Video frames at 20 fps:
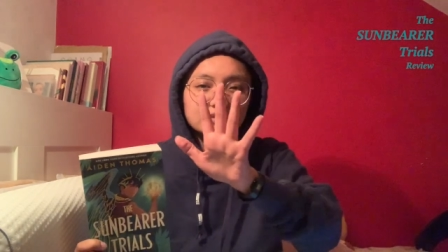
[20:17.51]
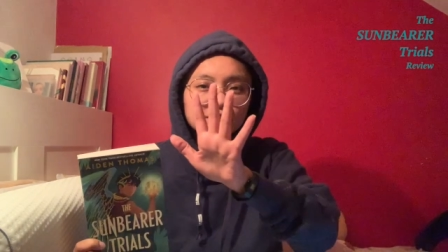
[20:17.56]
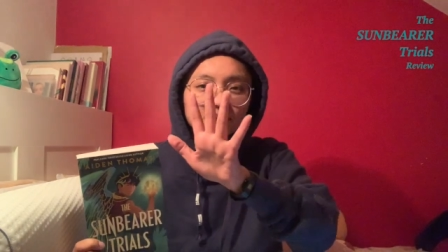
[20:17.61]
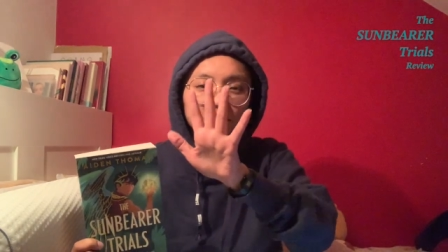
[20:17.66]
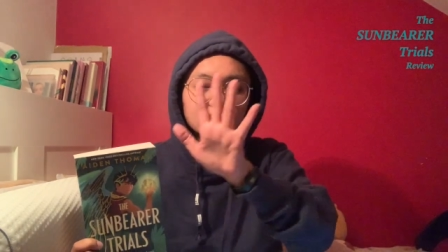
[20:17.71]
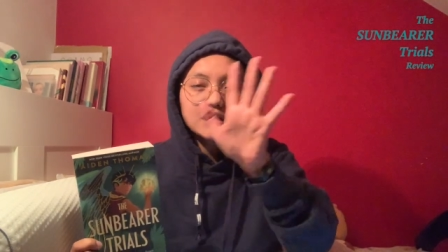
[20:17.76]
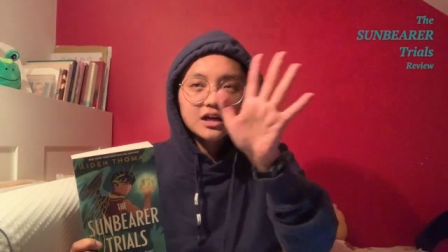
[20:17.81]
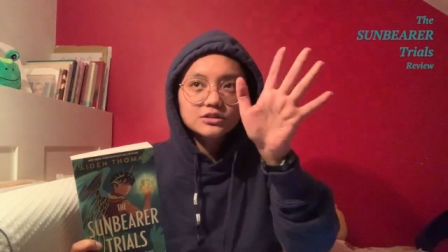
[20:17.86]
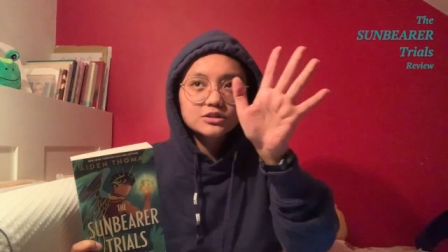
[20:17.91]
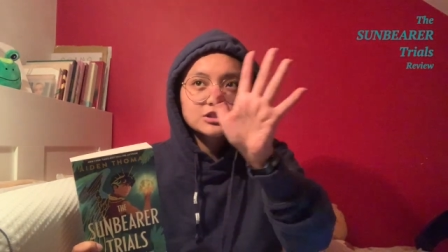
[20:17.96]

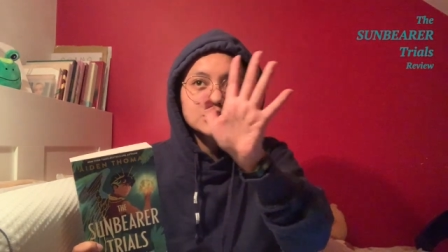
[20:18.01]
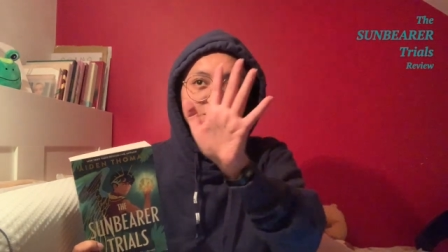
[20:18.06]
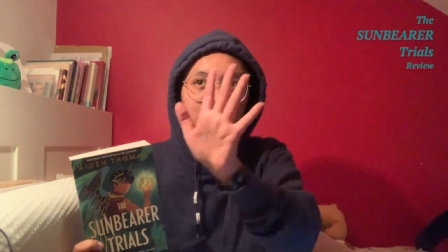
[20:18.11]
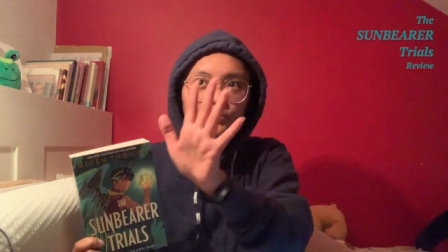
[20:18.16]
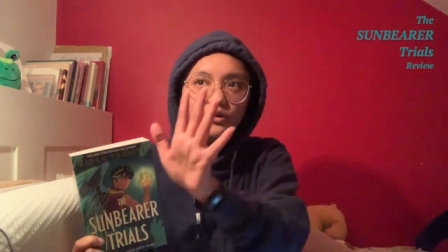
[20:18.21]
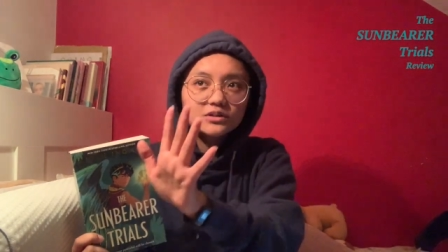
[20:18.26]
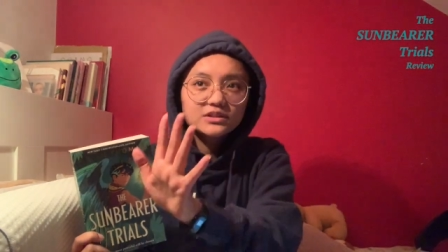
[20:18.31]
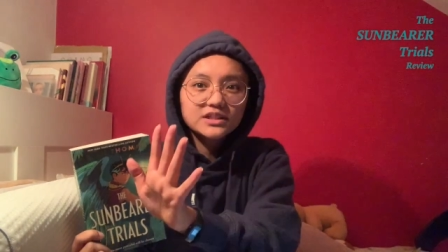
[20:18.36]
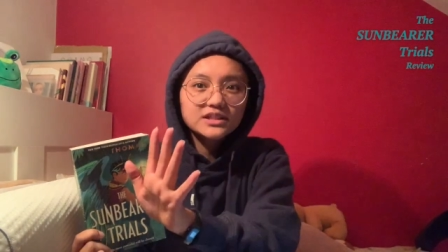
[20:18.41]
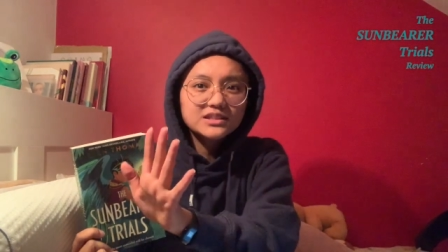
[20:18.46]
circa
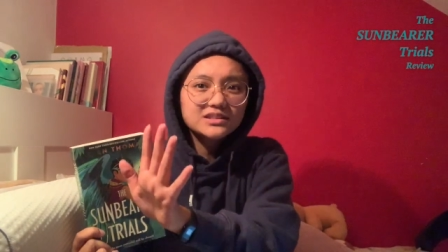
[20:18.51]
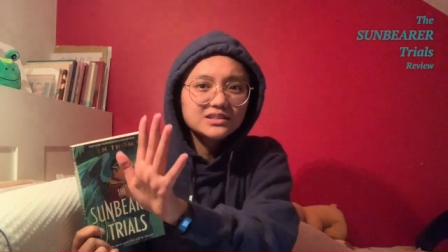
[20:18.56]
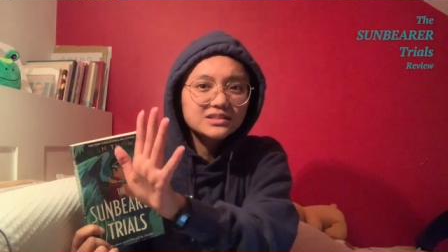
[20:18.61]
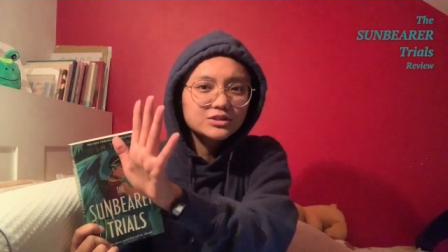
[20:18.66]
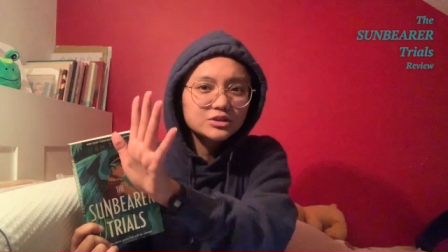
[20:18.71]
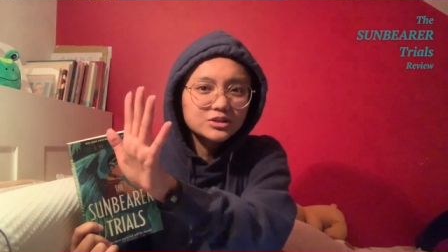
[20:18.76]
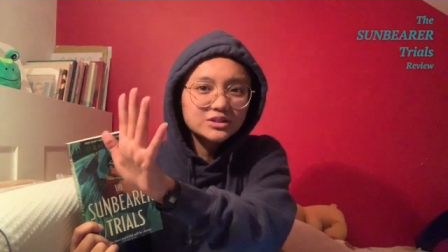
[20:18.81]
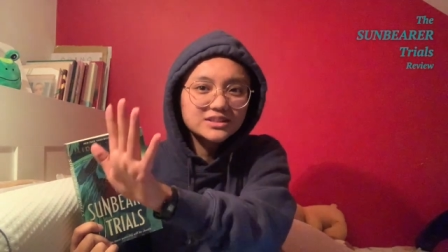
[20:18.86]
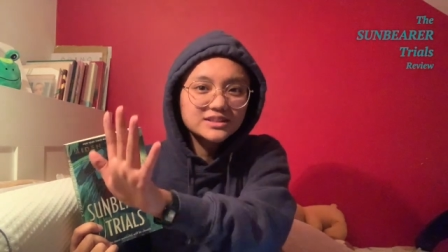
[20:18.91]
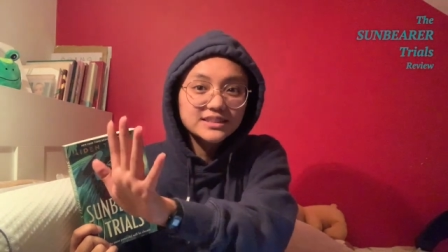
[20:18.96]
2014,
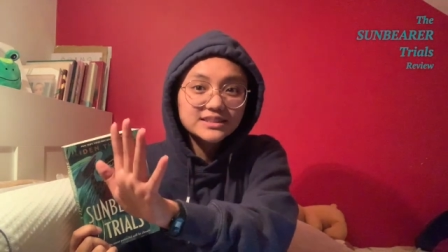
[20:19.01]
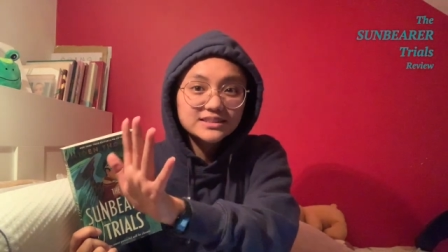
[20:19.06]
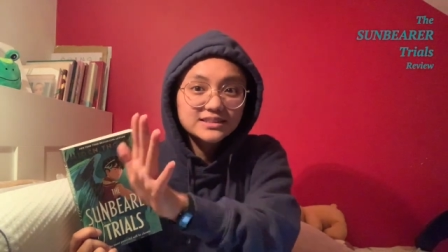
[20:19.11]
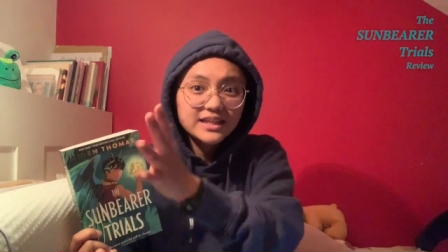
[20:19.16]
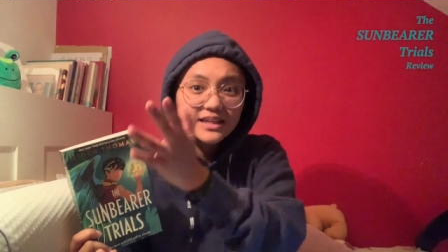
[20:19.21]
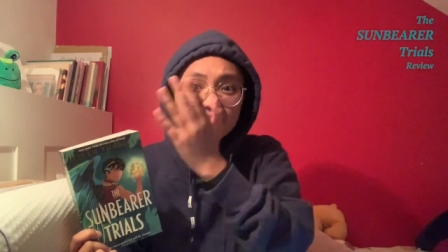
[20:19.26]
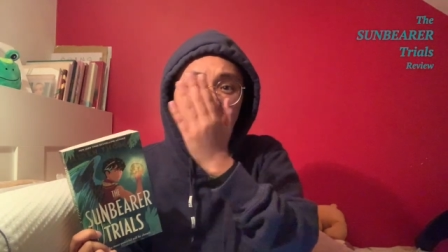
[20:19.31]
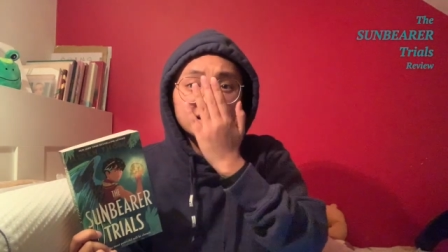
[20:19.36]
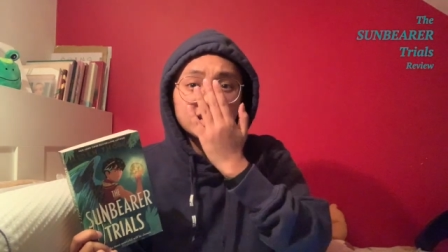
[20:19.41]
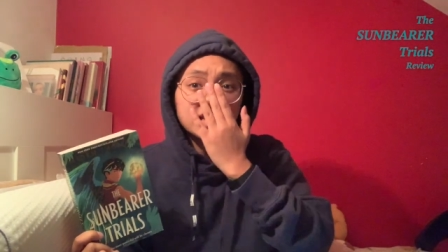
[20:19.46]

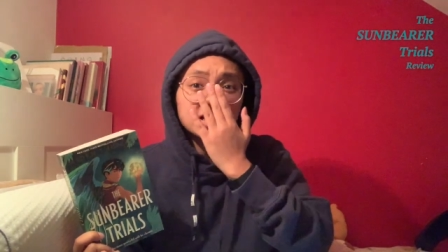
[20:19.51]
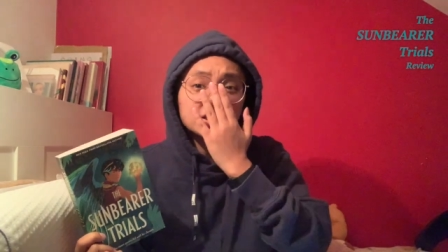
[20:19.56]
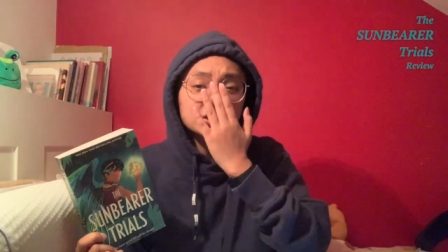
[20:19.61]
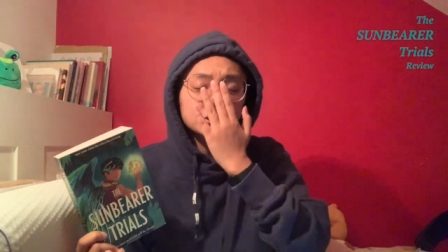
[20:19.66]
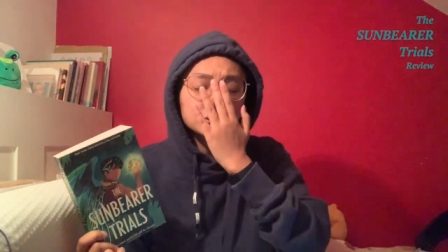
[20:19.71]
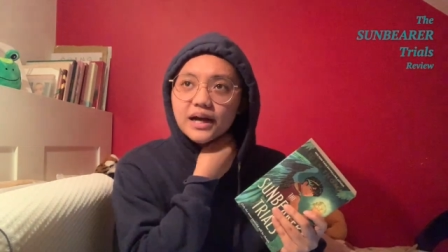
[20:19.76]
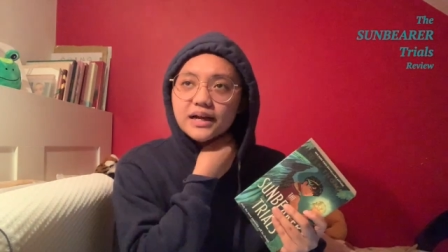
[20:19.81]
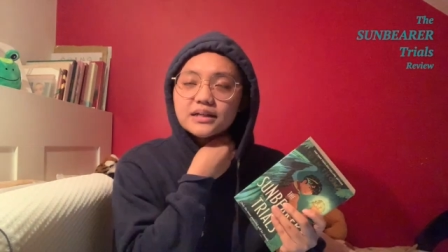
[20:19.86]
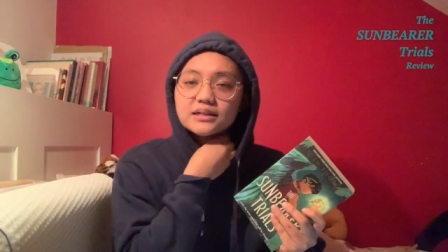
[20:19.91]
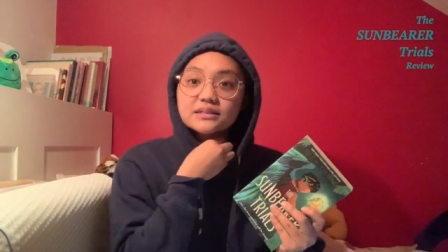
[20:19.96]
2016-ish.
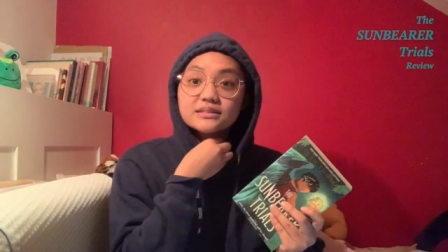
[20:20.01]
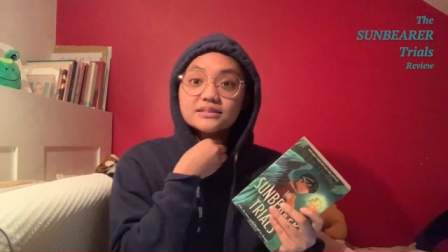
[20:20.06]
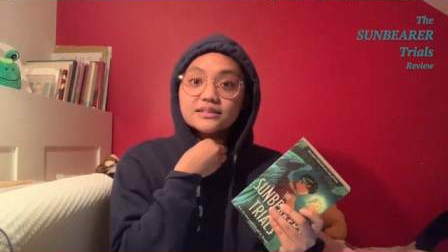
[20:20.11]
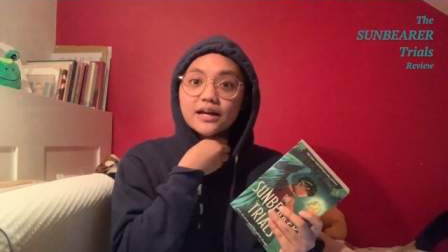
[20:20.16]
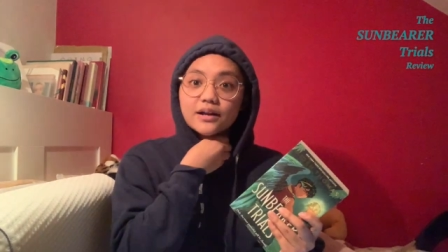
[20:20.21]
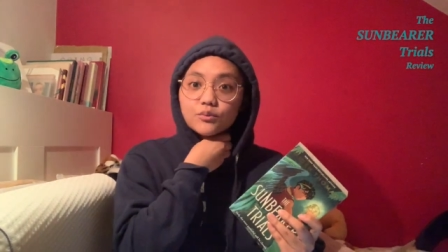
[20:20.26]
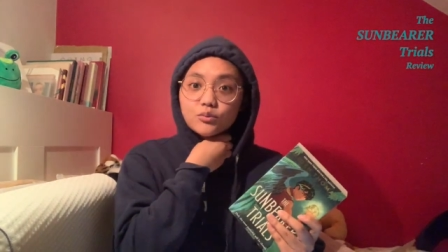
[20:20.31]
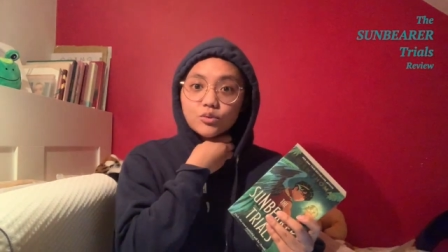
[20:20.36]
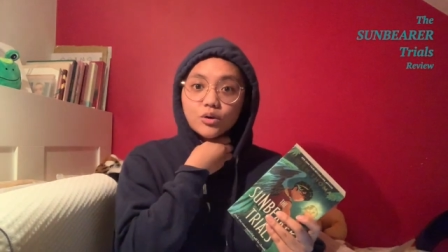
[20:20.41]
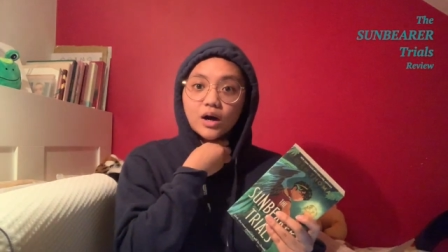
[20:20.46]
I
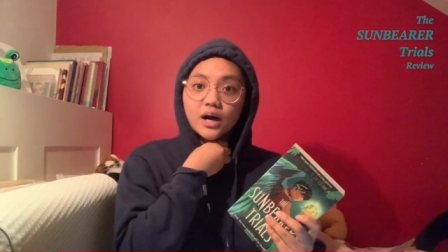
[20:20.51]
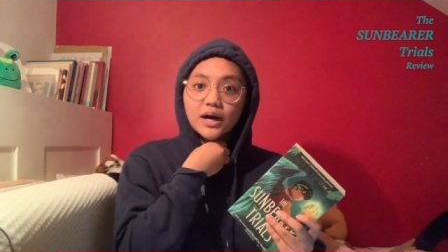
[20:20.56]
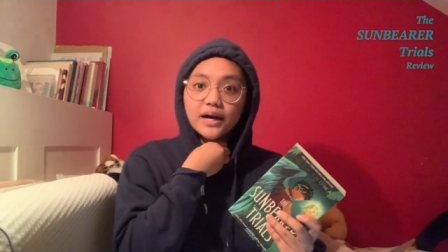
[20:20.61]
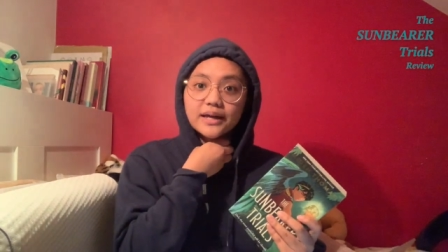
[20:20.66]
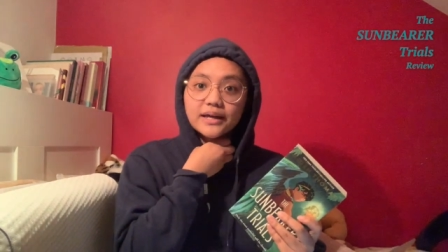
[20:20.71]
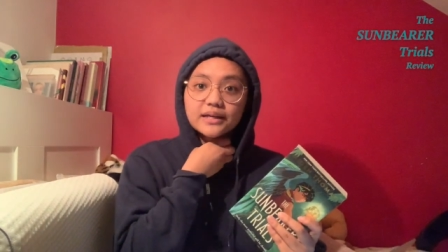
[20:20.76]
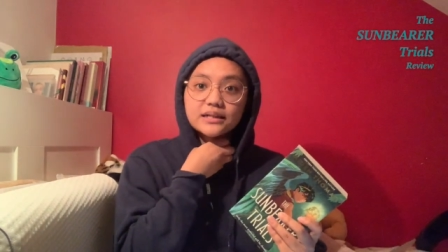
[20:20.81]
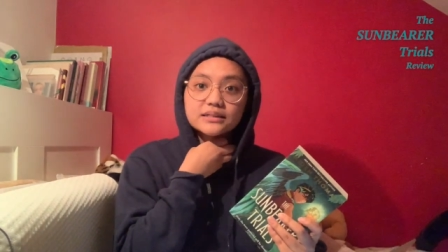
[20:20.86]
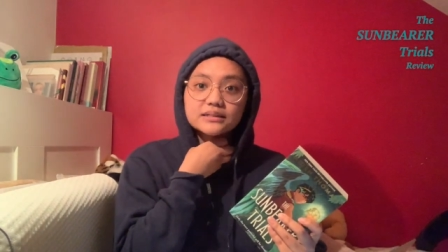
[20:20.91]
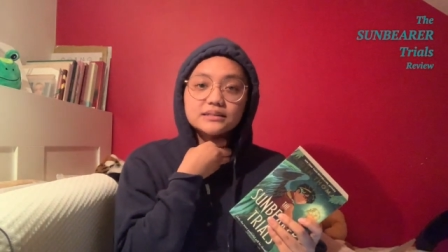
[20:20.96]
understand
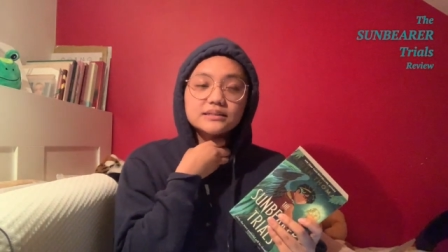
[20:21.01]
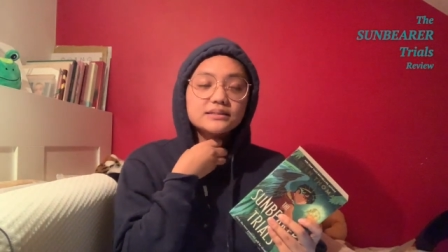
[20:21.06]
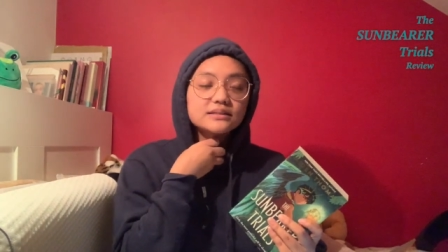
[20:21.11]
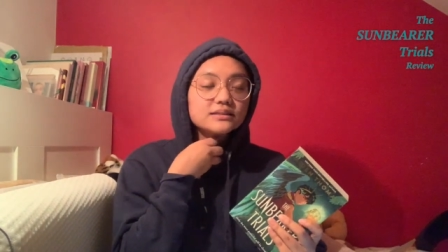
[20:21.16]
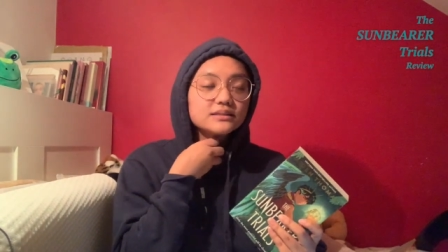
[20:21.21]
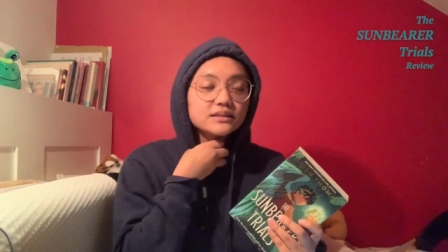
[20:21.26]
why, because